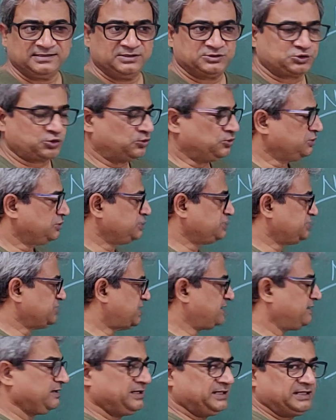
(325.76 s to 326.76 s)
So
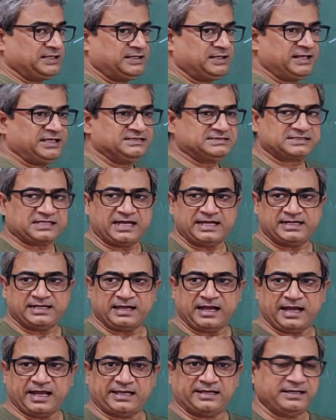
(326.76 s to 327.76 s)
generally inside
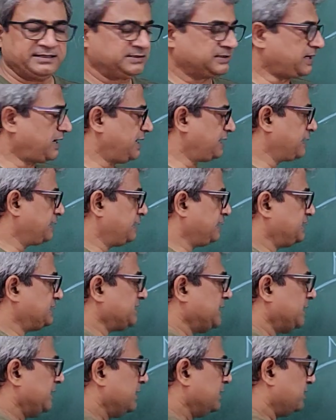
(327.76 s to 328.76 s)
a hyaline cartilage,
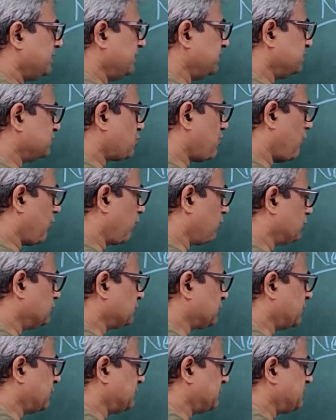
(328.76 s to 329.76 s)
these
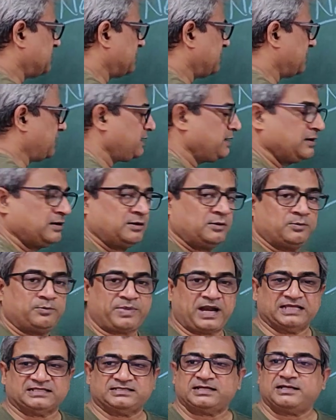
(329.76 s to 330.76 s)
chondrocytes, they are
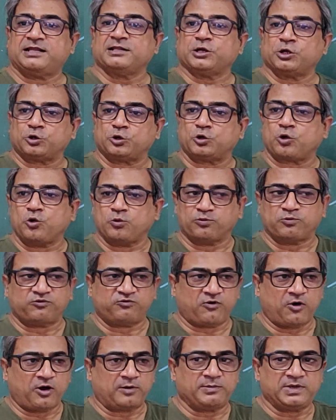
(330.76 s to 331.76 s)
present in a group
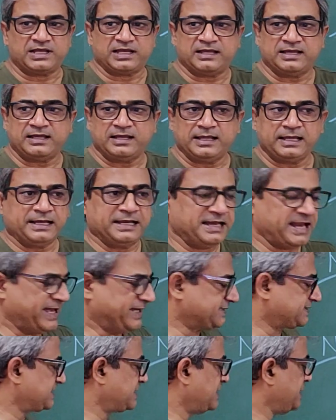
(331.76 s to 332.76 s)
forming a
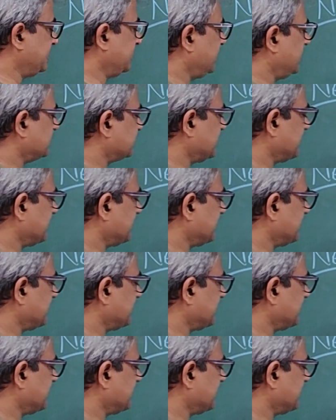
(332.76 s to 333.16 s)
nest, and they are